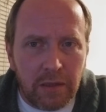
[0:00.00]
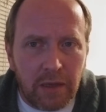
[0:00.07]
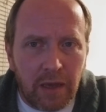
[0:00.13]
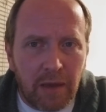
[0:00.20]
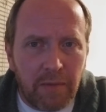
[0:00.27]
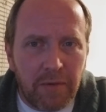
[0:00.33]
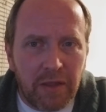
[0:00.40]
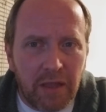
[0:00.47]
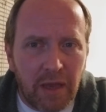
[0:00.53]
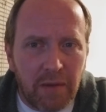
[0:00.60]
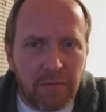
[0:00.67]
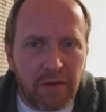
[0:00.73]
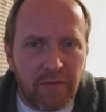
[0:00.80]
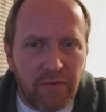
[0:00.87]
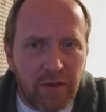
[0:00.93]
how many
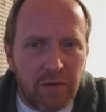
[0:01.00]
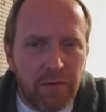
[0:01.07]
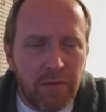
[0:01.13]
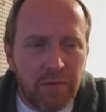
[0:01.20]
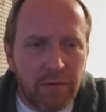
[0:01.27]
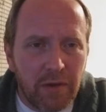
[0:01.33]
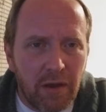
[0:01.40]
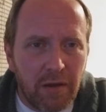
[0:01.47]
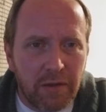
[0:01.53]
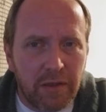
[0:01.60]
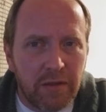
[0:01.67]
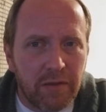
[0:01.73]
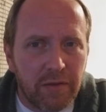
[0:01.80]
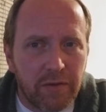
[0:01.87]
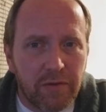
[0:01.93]
times have you gone
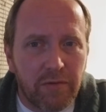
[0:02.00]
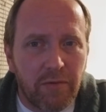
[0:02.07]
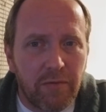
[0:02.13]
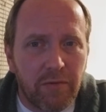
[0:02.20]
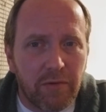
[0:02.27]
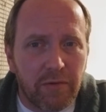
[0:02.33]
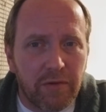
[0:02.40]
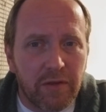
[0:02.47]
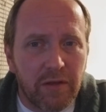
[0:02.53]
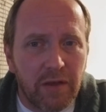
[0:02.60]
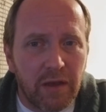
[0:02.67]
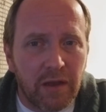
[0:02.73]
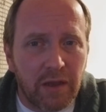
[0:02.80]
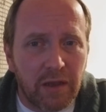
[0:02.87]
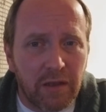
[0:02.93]
into the stores
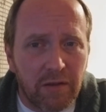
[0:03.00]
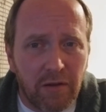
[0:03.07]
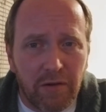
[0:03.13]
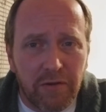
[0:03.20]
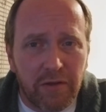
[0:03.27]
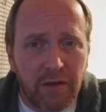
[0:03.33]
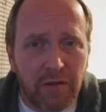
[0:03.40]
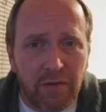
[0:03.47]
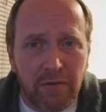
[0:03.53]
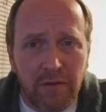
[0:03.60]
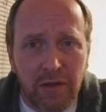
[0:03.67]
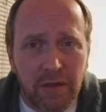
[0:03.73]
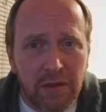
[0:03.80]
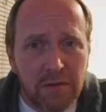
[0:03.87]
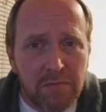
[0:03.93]
at Guitar Center?
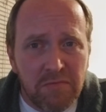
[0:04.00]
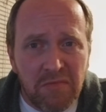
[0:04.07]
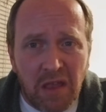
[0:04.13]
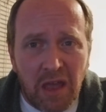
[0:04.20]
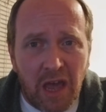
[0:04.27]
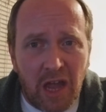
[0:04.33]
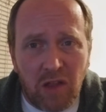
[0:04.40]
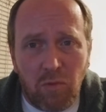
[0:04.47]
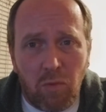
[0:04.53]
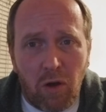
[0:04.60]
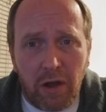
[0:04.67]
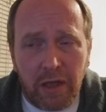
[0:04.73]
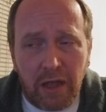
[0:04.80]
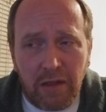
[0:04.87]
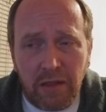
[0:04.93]
had to
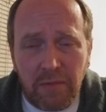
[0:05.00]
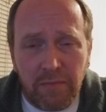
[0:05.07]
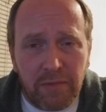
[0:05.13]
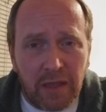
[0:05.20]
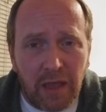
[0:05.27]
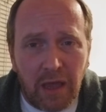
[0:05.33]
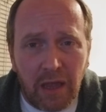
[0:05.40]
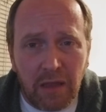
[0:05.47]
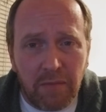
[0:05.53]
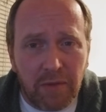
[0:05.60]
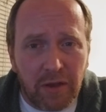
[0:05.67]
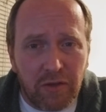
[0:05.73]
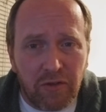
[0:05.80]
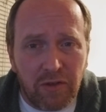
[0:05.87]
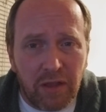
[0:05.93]
walk out empty handed
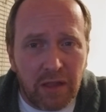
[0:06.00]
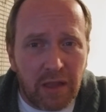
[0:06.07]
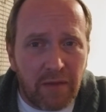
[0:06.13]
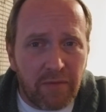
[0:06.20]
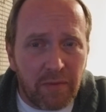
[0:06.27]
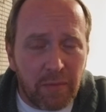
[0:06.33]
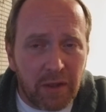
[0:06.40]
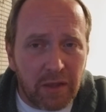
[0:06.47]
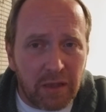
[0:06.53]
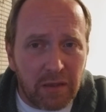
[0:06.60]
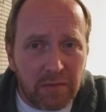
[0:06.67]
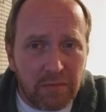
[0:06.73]
because you didn't have the money.